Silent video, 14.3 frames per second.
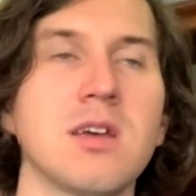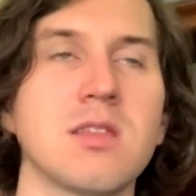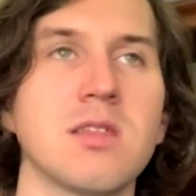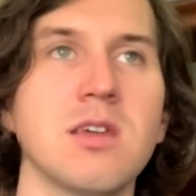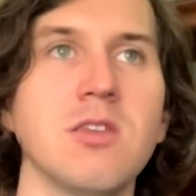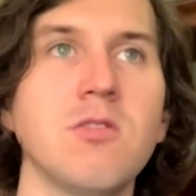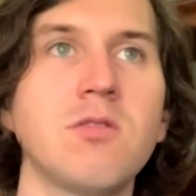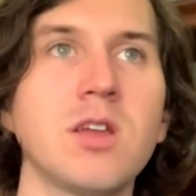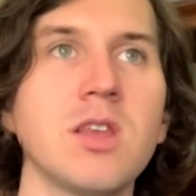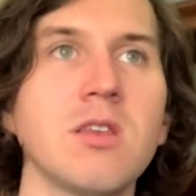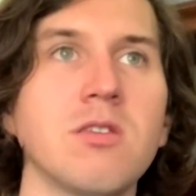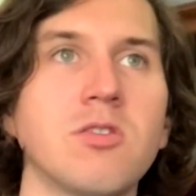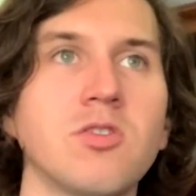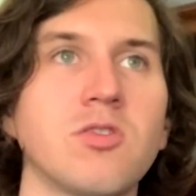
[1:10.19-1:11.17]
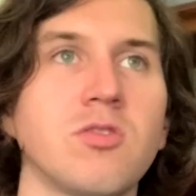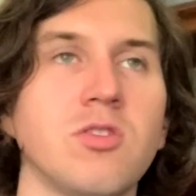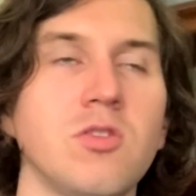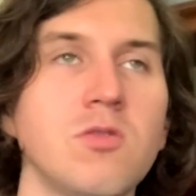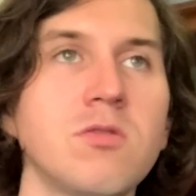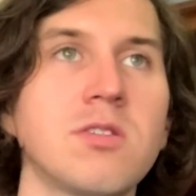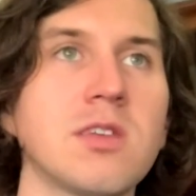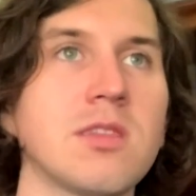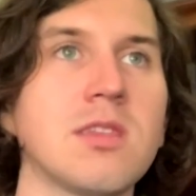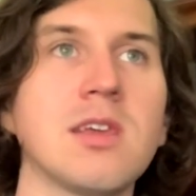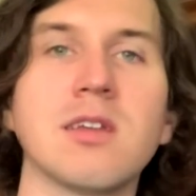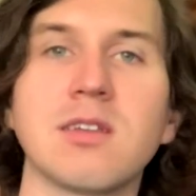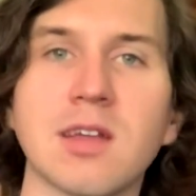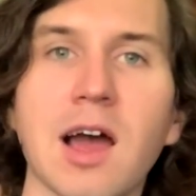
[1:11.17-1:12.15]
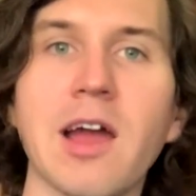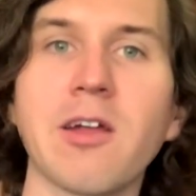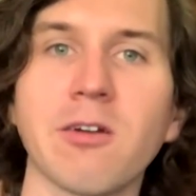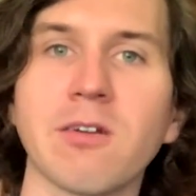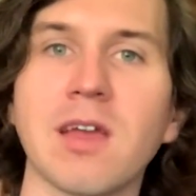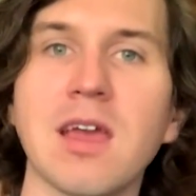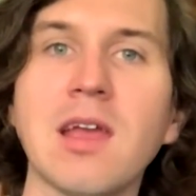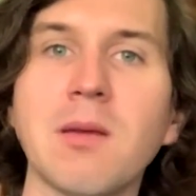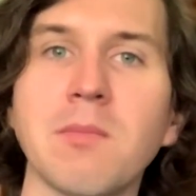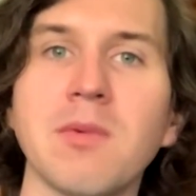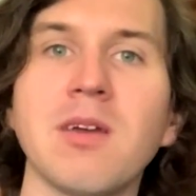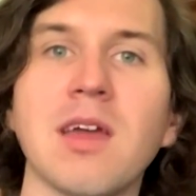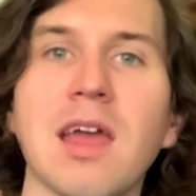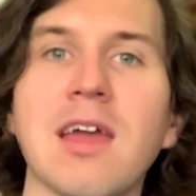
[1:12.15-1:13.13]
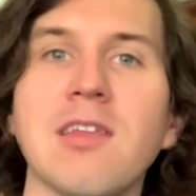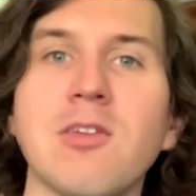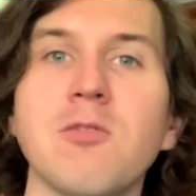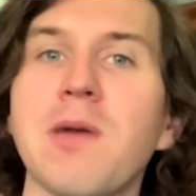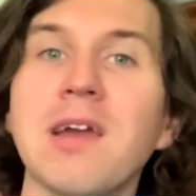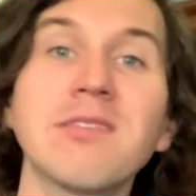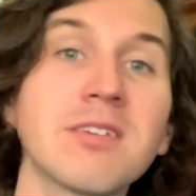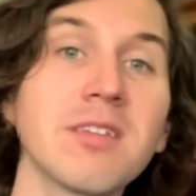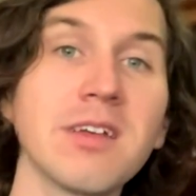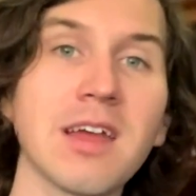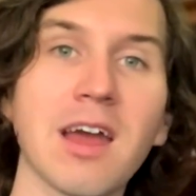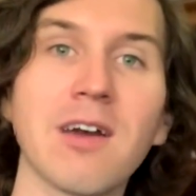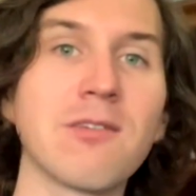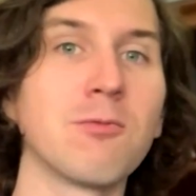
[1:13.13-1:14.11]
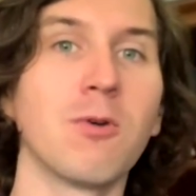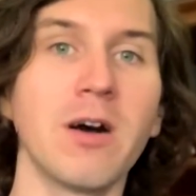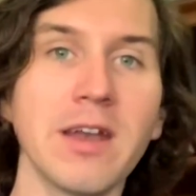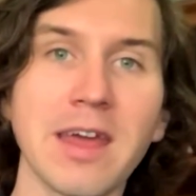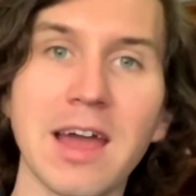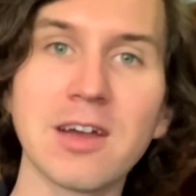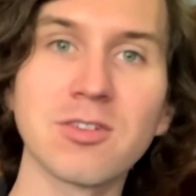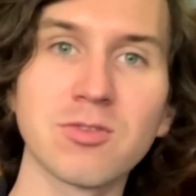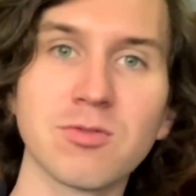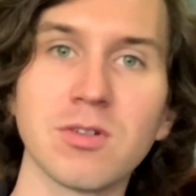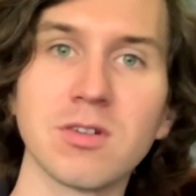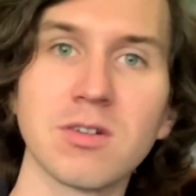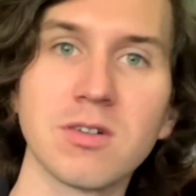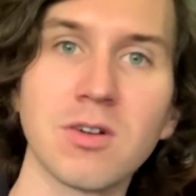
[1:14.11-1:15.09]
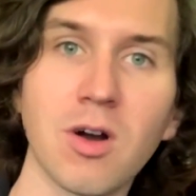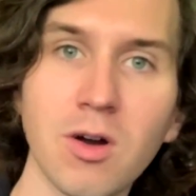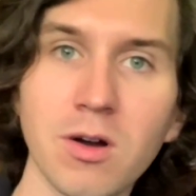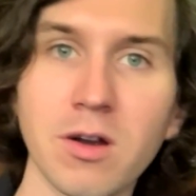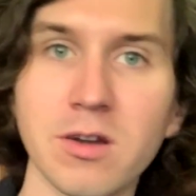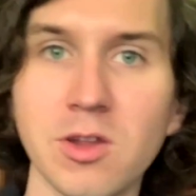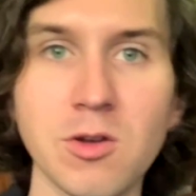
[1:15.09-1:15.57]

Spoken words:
then you can just use it the entire game, and you basically have one extra card.